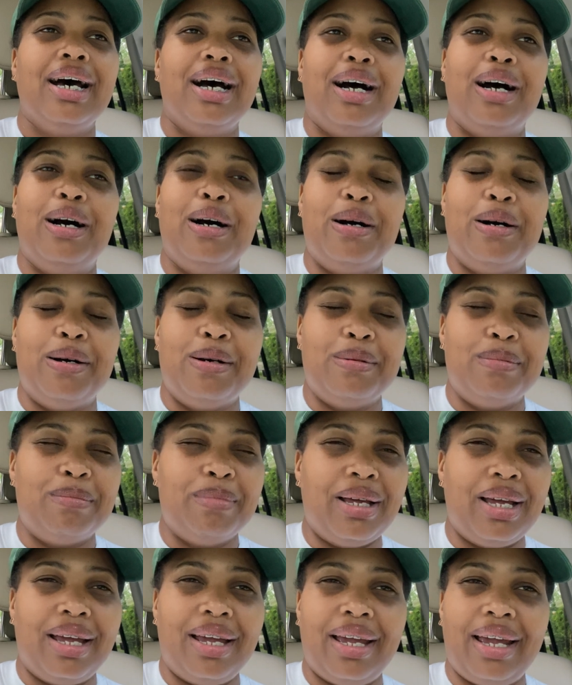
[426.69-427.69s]
Um,
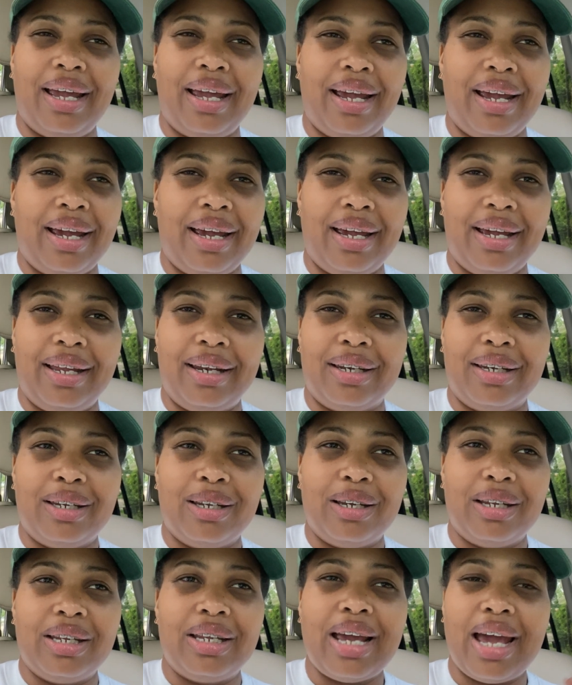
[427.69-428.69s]
and
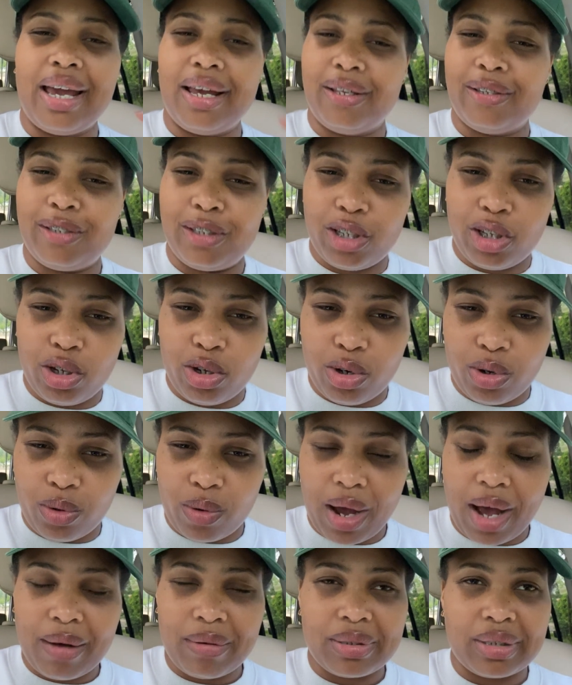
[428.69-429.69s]
yet and
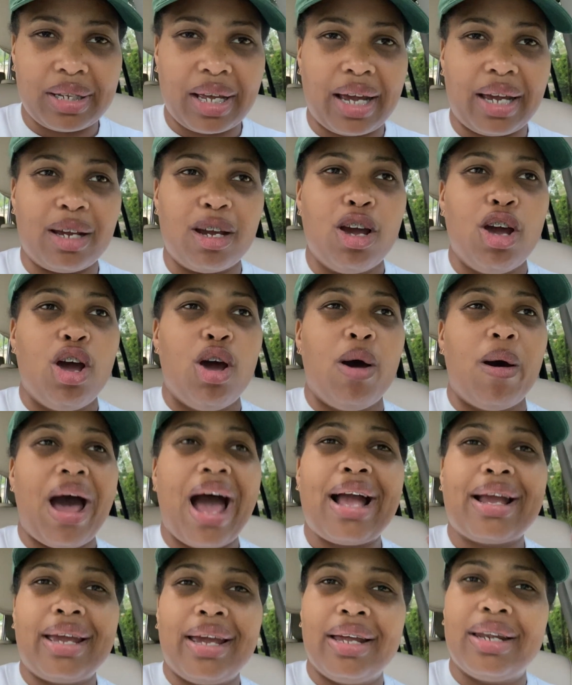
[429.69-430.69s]
still, I was like,
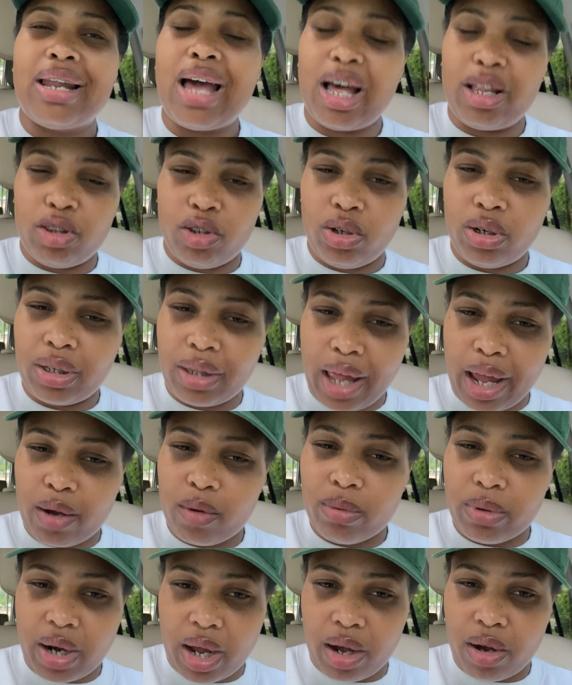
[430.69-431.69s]
I cannot look like
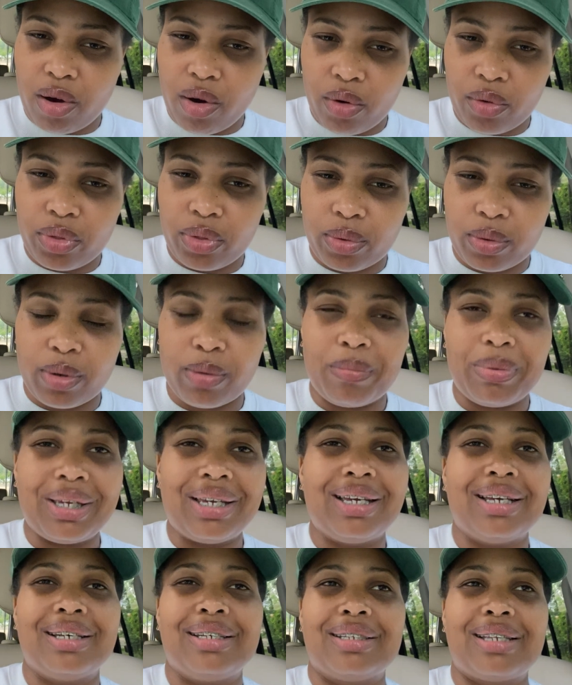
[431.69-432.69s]
what I go through
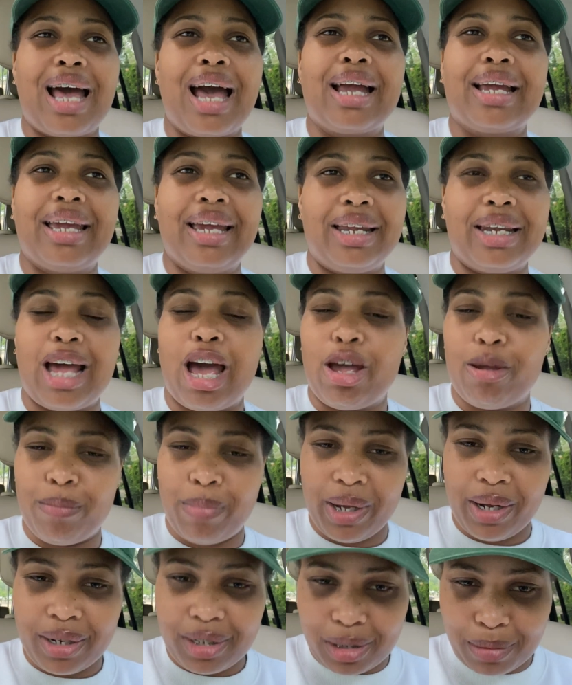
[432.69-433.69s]
because I cannot
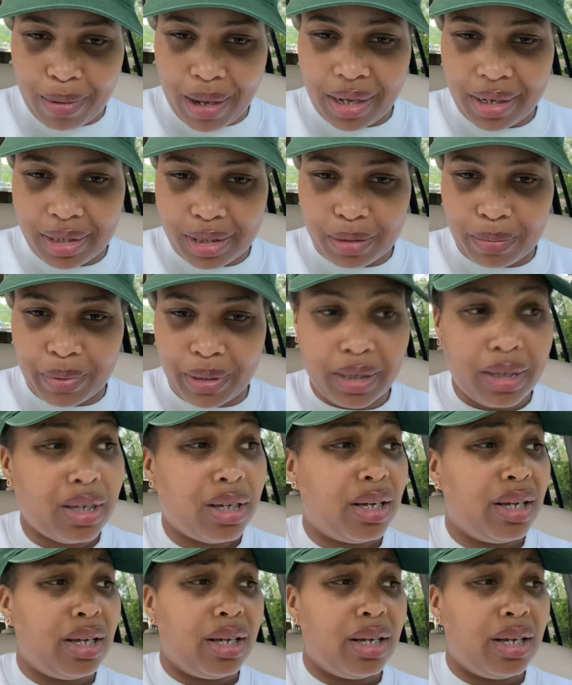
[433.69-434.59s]
embarrass my husband.